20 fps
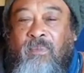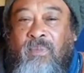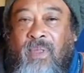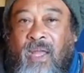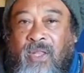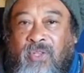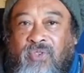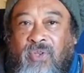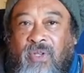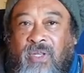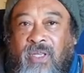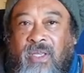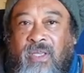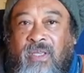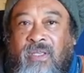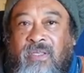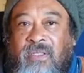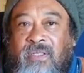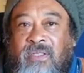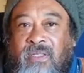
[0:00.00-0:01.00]

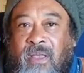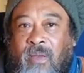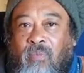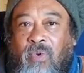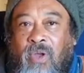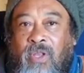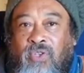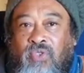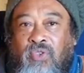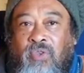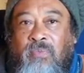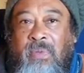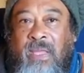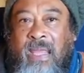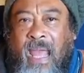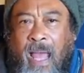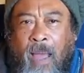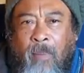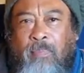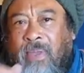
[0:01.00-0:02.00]
Actually, someone should
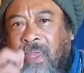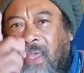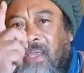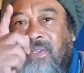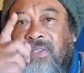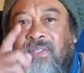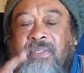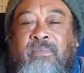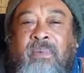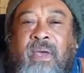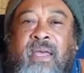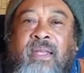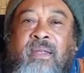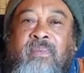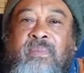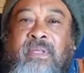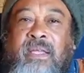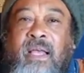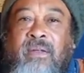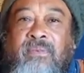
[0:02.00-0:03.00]
be happiest by
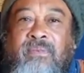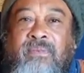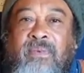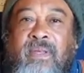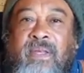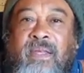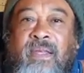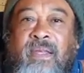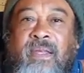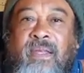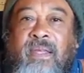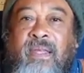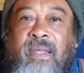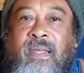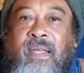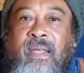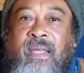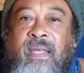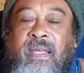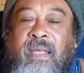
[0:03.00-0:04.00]
themselves.
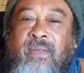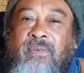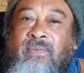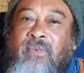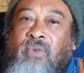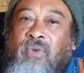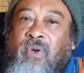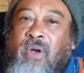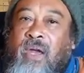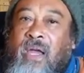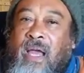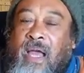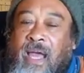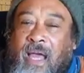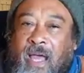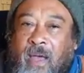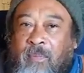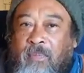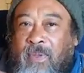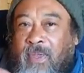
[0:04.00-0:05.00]
If you are
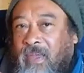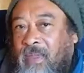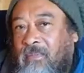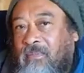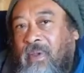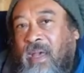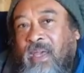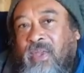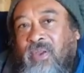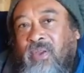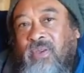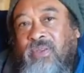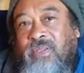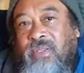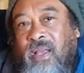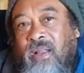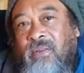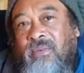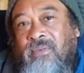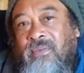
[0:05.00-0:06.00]
happy by
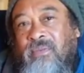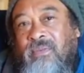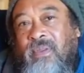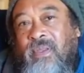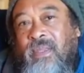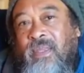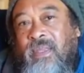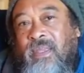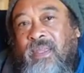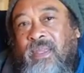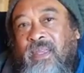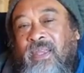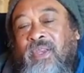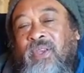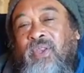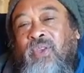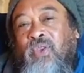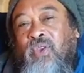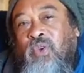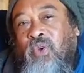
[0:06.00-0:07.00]
yourself,
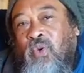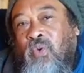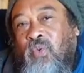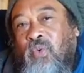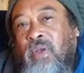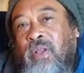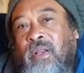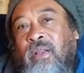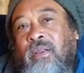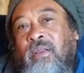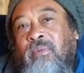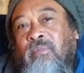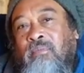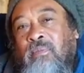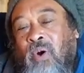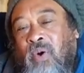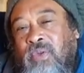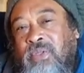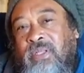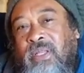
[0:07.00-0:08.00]
you will
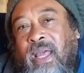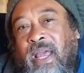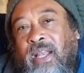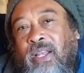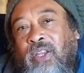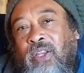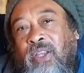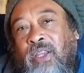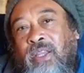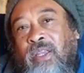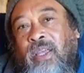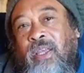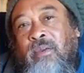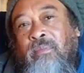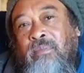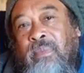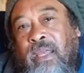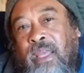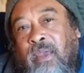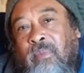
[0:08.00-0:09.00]
most likely
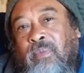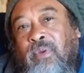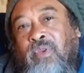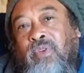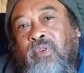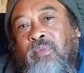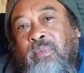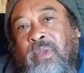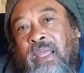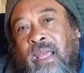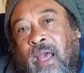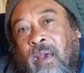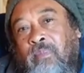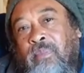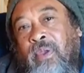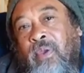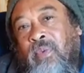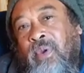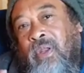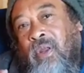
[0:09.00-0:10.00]
be able to be
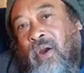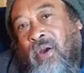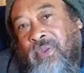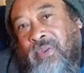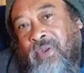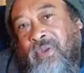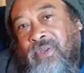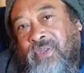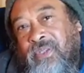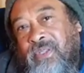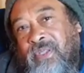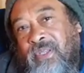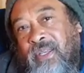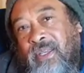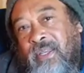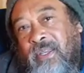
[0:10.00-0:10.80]
happy with others.